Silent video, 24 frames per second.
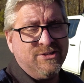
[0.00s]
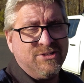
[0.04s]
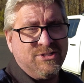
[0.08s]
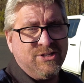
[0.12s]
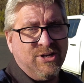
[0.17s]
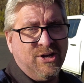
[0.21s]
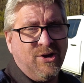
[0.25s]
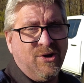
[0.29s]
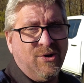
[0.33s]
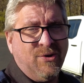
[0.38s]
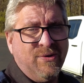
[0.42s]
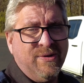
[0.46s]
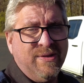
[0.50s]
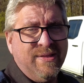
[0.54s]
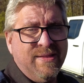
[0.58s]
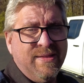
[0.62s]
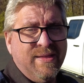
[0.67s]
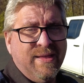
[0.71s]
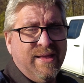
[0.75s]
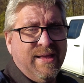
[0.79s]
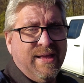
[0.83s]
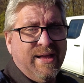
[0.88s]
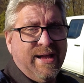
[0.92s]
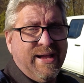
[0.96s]
So
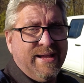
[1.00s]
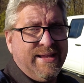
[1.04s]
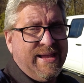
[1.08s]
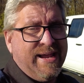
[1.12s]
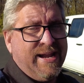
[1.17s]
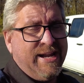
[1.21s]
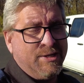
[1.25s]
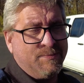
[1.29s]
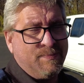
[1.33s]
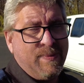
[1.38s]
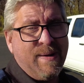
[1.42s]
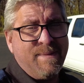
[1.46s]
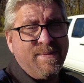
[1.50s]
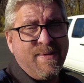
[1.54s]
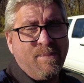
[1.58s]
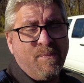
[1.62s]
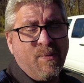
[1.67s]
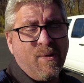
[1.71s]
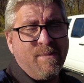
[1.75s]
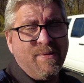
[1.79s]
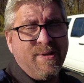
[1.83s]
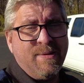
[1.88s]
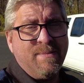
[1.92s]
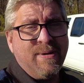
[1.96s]
again, it's probably a
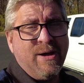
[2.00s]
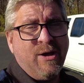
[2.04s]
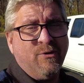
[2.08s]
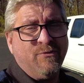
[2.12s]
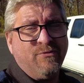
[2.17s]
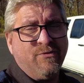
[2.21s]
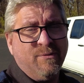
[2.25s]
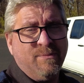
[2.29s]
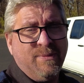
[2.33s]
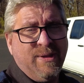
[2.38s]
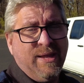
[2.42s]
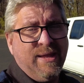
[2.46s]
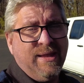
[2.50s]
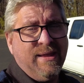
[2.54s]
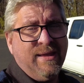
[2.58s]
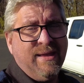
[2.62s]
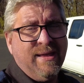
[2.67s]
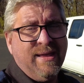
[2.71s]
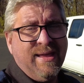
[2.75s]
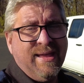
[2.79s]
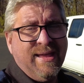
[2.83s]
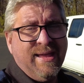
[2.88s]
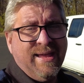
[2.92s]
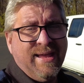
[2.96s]
permanent mount for
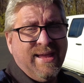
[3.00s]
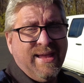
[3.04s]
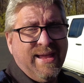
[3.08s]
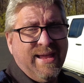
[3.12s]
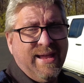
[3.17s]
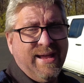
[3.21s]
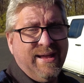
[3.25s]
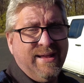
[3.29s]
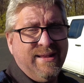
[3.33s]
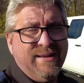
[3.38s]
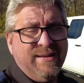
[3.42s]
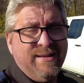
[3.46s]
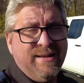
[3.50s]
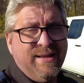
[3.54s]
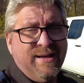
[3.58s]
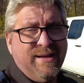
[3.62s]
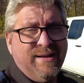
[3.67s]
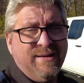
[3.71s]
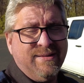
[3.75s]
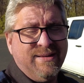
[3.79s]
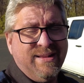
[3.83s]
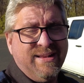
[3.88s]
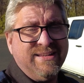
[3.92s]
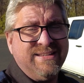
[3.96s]
me, and
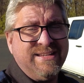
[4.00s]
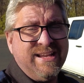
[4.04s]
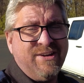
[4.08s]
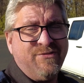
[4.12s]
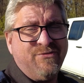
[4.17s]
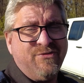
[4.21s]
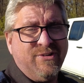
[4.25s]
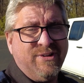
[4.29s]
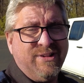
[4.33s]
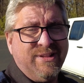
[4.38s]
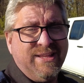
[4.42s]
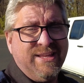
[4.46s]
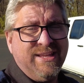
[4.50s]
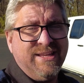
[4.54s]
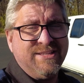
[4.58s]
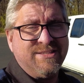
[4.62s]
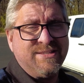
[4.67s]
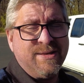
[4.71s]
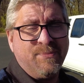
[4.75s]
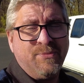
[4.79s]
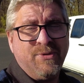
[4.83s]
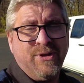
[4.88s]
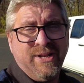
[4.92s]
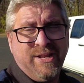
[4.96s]
definitely
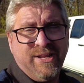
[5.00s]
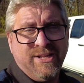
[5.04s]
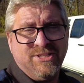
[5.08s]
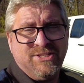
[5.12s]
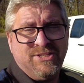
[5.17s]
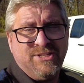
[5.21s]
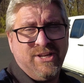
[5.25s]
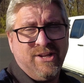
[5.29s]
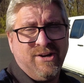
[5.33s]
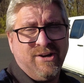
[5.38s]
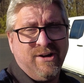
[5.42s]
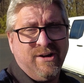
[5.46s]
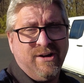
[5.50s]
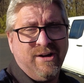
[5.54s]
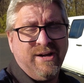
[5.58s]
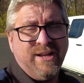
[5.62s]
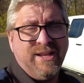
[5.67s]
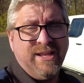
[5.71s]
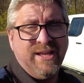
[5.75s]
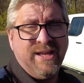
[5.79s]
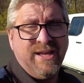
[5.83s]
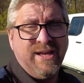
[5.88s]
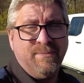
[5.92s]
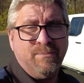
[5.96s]
something to
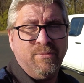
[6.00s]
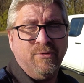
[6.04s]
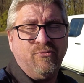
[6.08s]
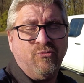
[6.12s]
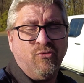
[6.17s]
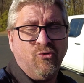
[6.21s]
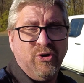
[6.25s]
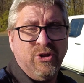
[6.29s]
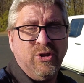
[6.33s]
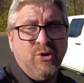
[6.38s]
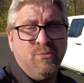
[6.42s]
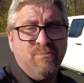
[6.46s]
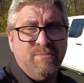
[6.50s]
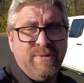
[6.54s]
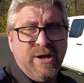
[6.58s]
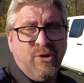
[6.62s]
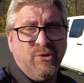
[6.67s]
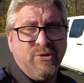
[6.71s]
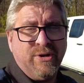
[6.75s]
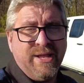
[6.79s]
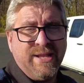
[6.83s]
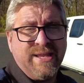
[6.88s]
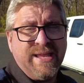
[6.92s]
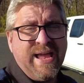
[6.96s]
consider before you
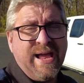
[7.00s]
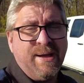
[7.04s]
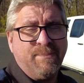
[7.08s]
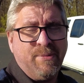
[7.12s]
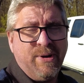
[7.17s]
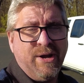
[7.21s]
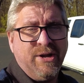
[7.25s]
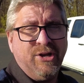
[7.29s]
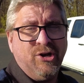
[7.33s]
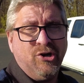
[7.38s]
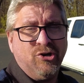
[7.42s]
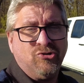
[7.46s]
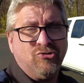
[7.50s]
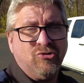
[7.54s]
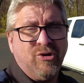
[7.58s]
mount a cap onto your